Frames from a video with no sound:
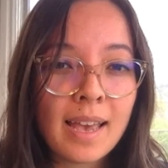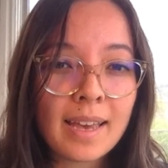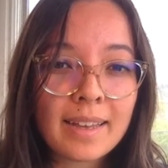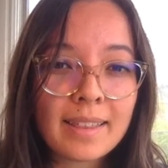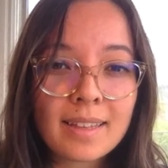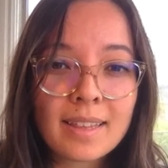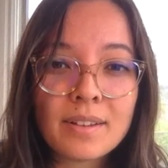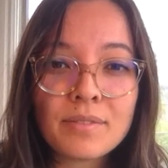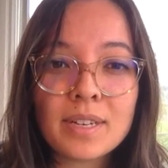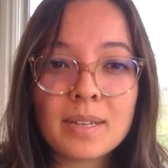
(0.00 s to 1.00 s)
And I think
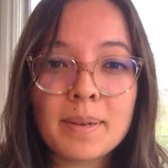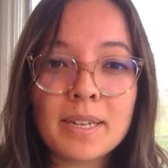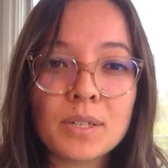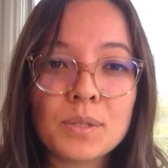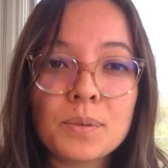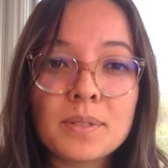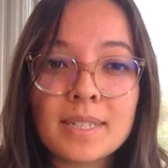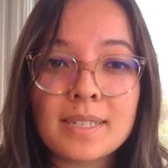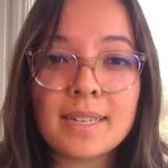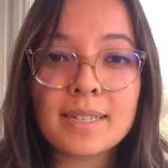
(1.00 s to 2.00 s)
that if we can make our
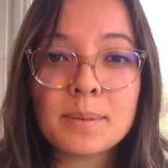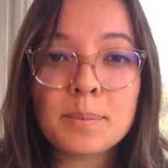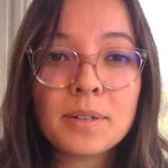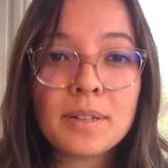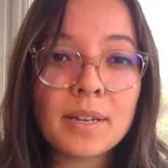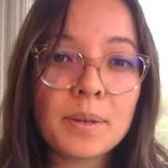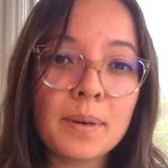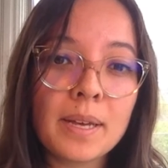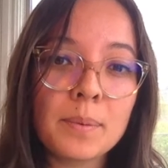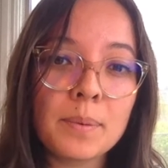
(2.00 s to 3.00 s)
tools accessible in a
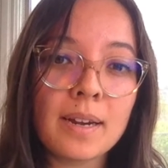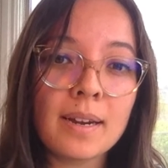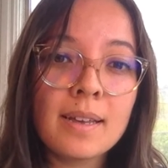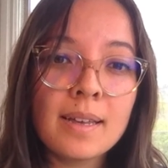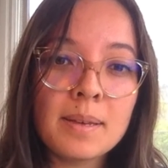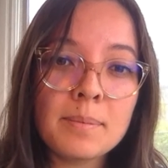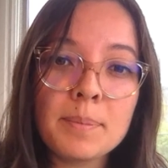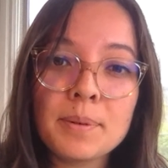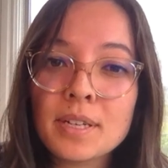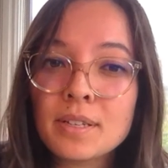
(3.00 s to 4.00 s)
way where
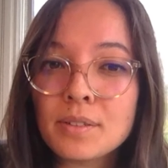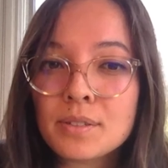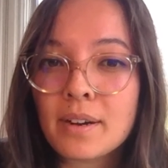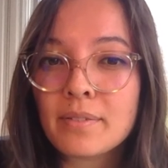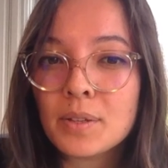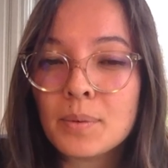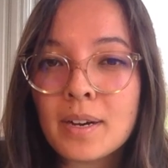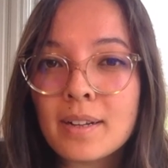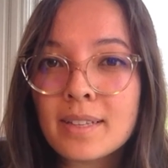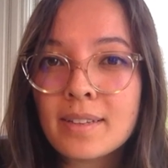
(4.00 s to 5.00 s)
people can use
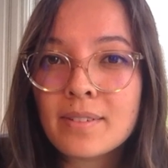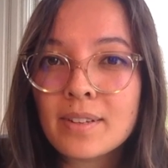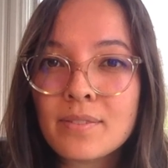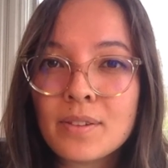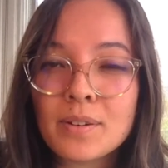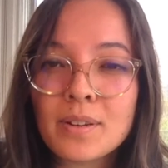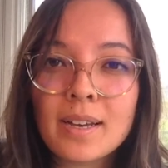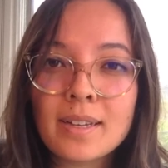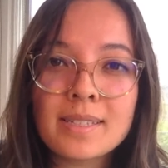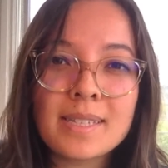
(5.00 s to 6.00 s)
GraphQL even if they're
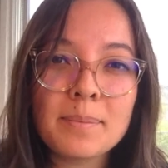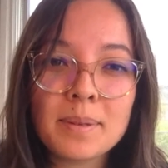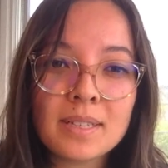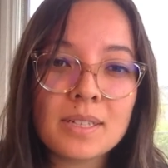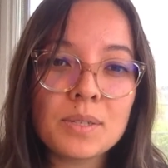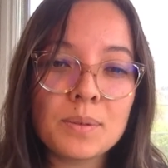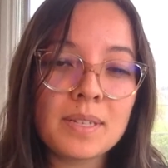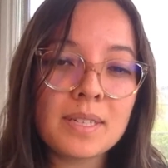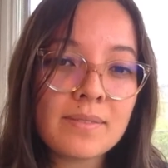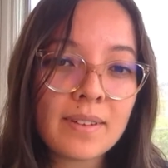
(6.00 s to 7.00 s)
not typically
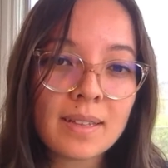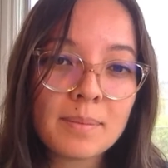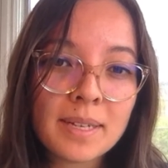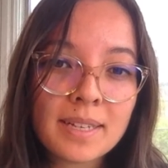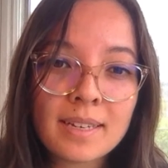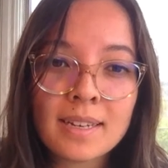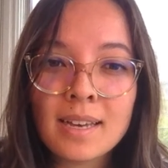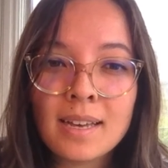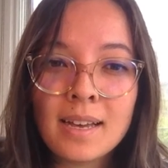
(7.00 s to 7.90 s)
doing development,